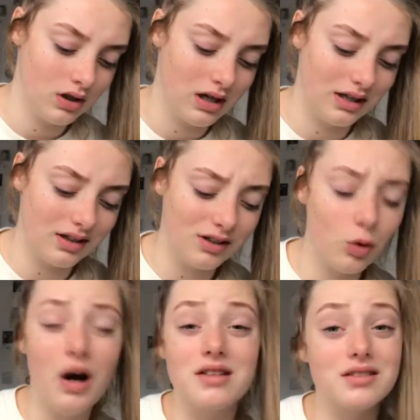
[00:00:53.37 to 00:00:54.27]
And I know
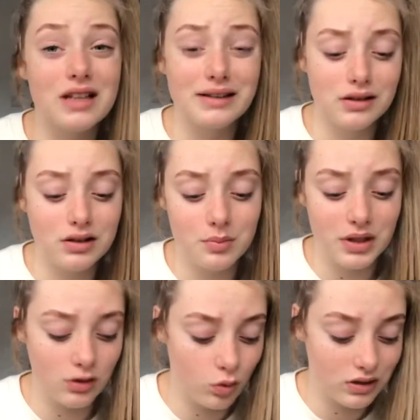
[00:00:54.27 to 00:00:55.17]
it hasn't technically
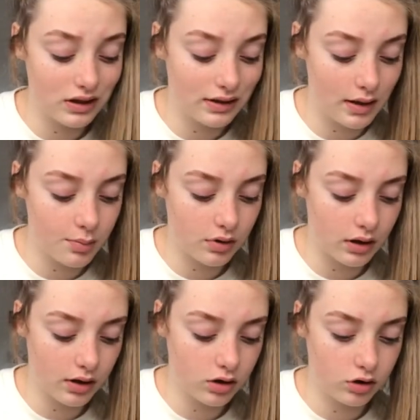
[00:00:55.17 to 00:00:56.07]
been all day yet, but
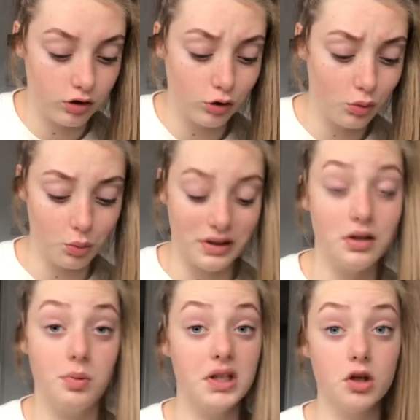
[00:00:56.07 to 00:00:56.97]
like, you know, when you've
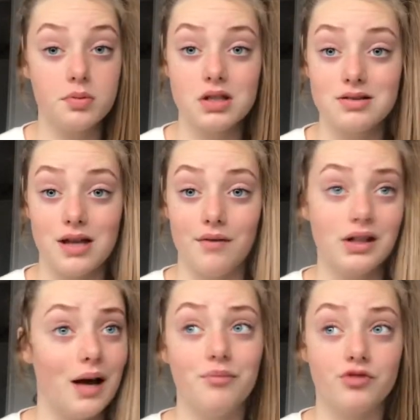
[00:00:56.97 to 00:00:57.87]
been up since 7,
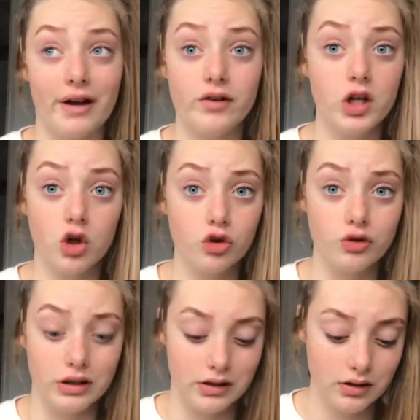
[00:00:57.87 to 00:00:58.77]
I'm very hungry.